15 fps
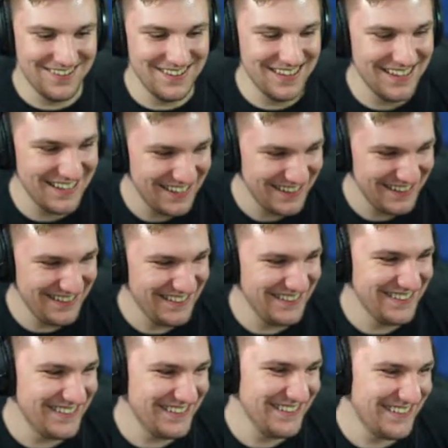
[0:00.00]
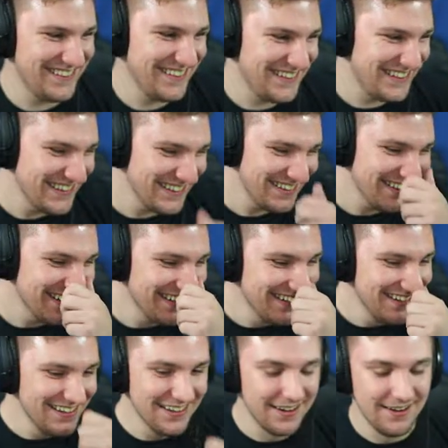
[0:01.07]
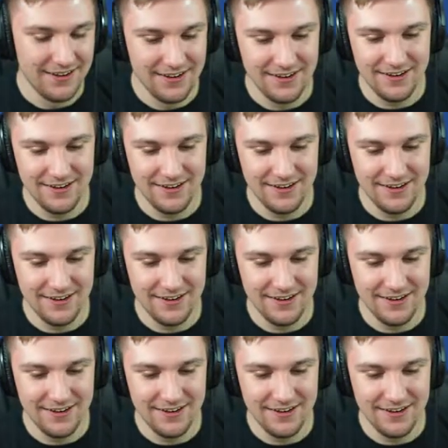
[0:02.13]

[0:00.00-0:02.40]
Nobody speaks.